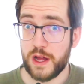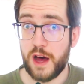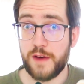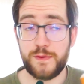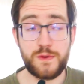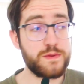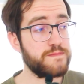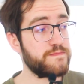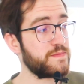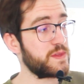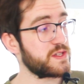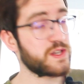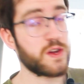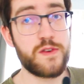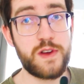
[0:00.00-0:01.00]
novel,
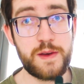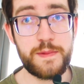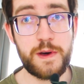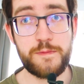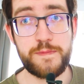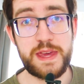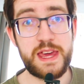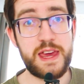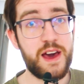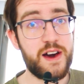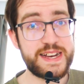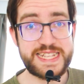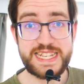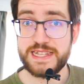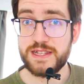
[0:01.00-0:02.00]
sorry about me,
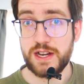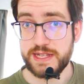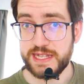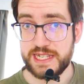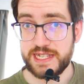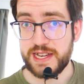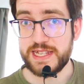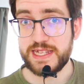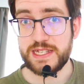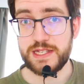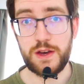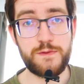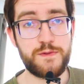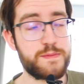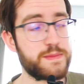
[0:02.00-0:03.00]
I did not design
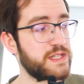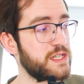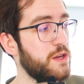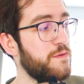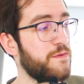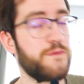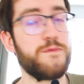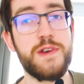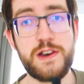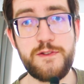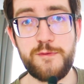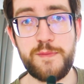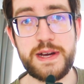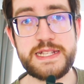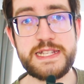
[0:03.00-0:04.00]
this cover myself. A friend
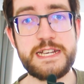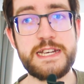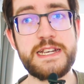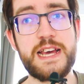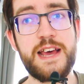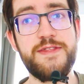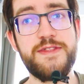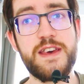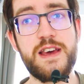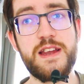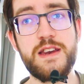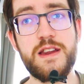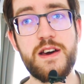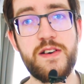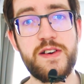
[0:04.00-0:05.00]
of mine did, and
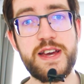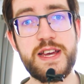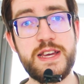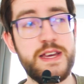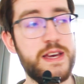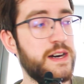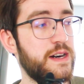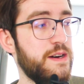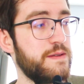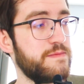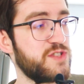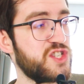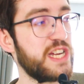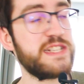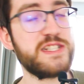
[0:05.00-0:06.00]
then
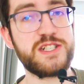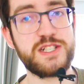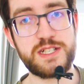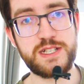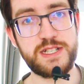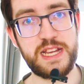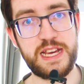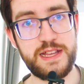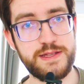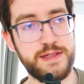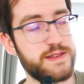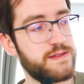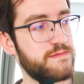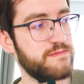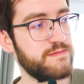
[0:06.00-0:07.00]
I changed
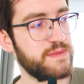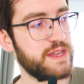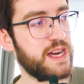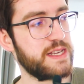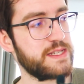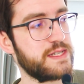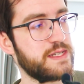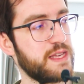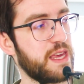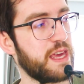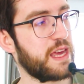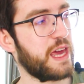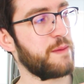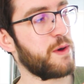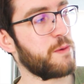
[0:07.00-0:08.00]
it. Yes,
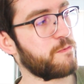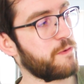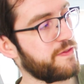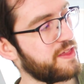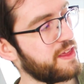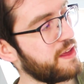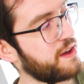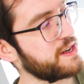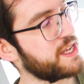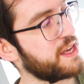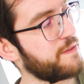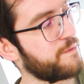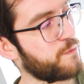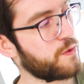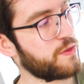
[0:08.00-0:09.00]
he came up with the
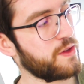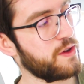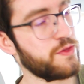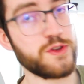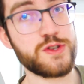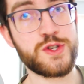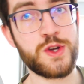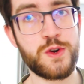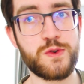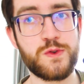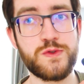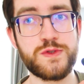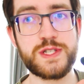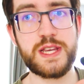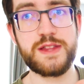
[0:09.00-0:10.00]
idea for the
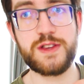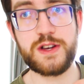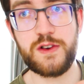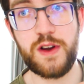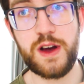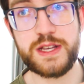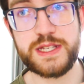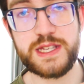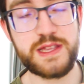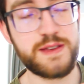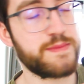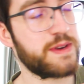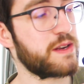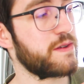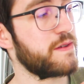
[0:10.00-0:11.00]
circles and the cross in
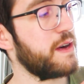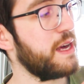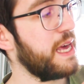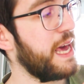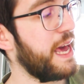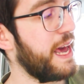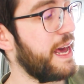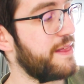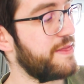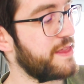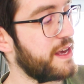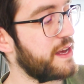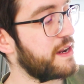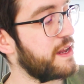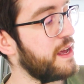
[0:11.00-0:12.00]
the middle, and
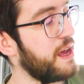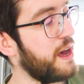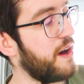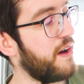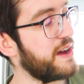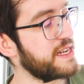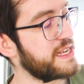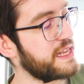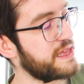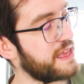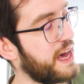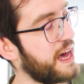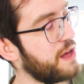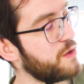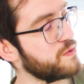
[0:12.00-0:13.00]
then I did
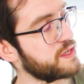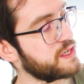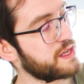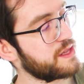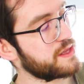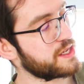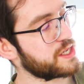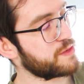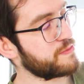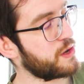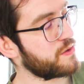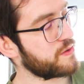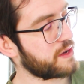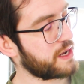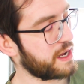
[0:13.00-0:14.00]
the house and the
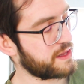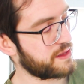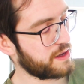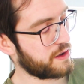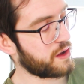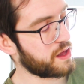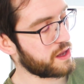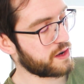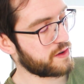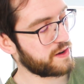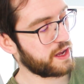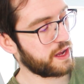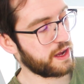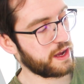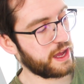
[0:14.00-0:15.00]
smoke and the
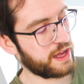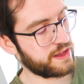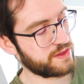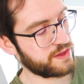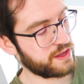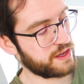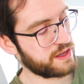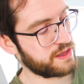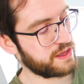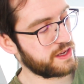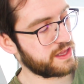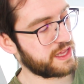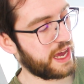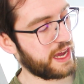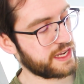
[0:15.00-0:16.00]
coloring and
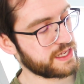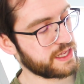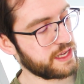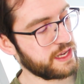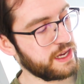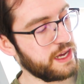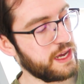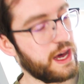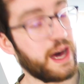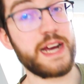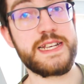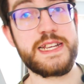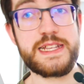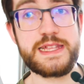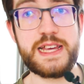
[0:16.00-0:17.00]
the text.
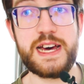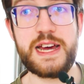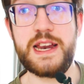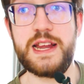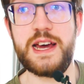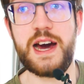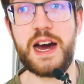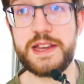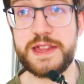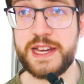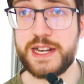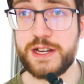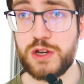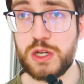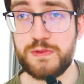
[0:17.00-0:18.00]
I did that. I
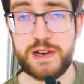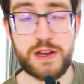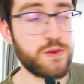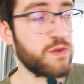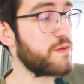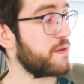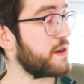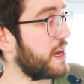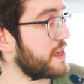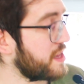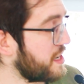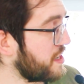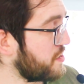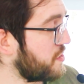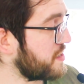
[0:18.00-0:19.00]
think it looks pretty cool. I
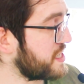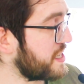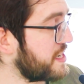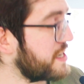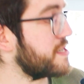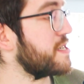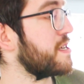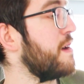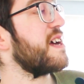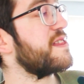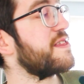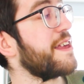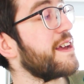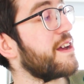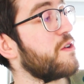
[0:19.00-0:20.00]
think it looks nice. I
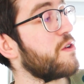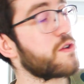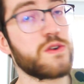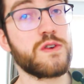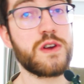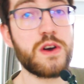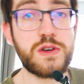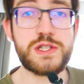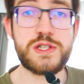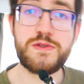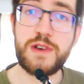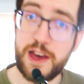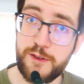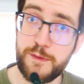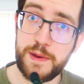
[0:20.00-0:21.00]
think it could
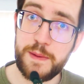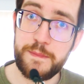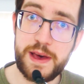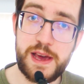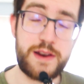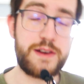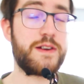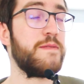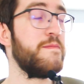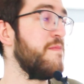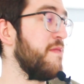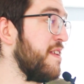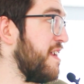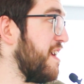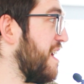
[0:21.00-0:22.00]
also have been better.
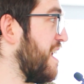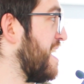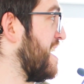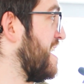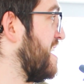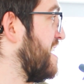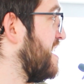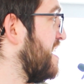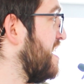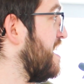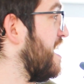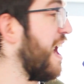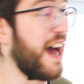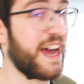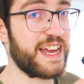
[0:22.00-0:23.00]

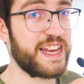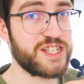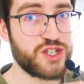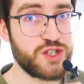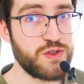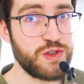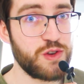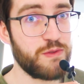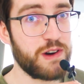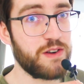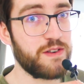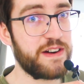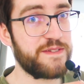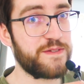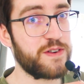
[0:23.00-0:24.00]
I can show you,
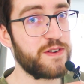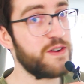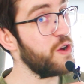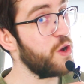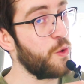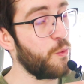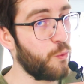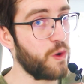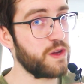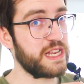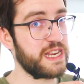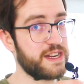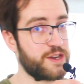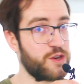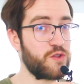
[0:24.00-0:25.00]
however,
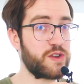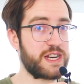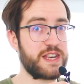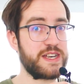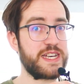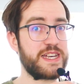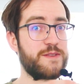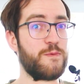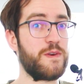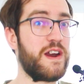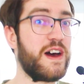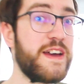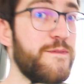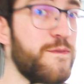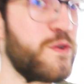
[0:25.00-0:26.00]
what it looked like when
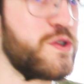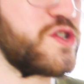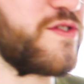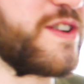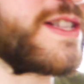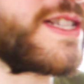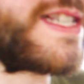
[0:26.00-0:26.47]
I first tried